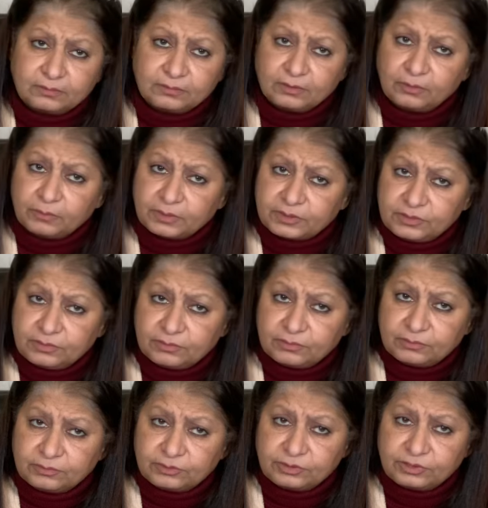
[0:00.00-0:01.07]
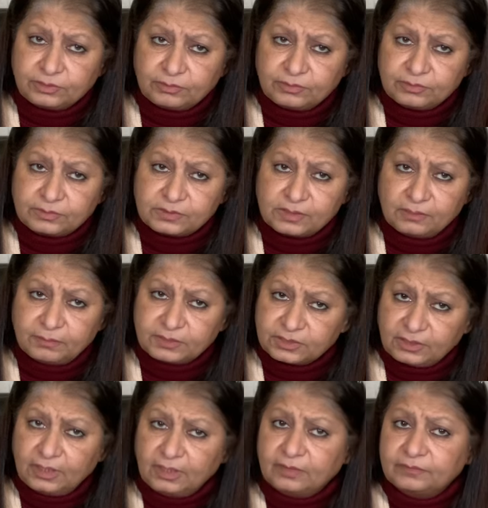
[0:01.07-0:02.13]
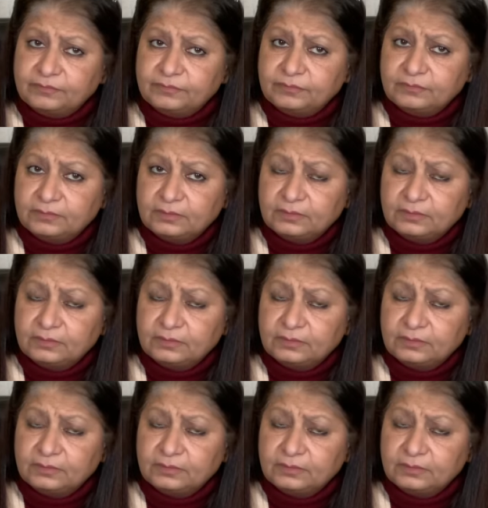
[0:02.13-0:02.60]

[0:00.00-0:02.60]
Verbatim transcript: towards you to show you so much love,